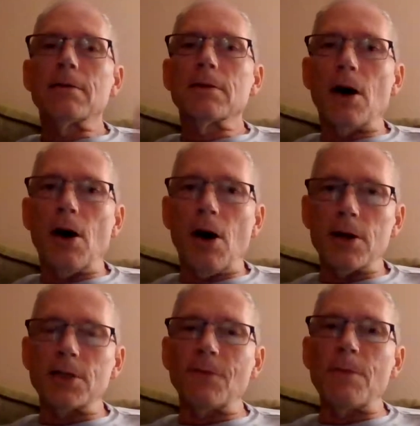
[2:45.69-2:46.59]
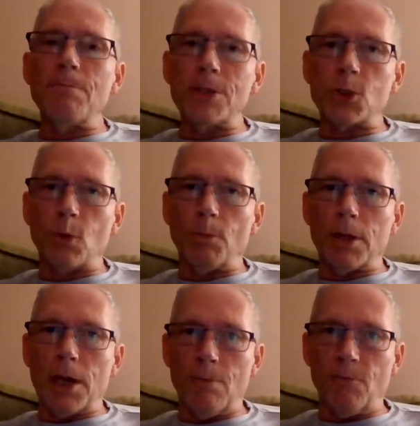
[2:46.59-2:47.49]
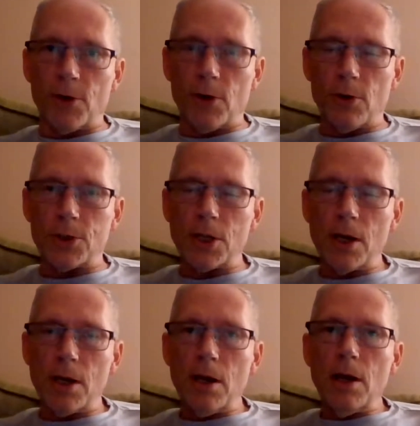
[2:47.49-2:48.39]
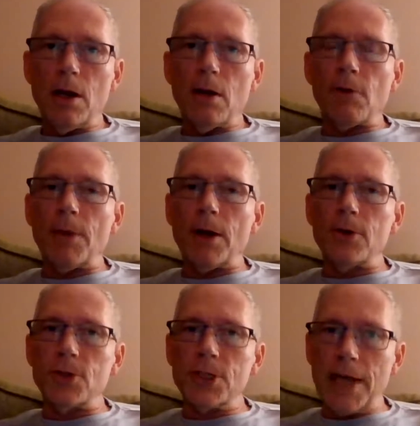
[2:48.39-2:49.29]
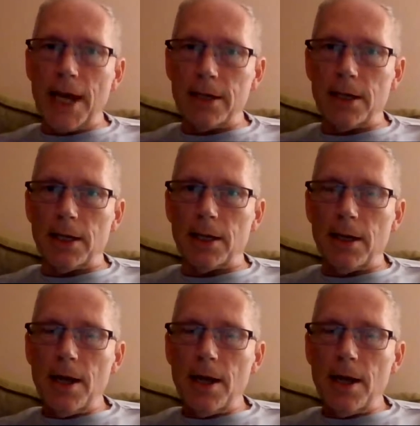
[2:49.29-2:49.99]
the hearts of the miserable comforters from understanding.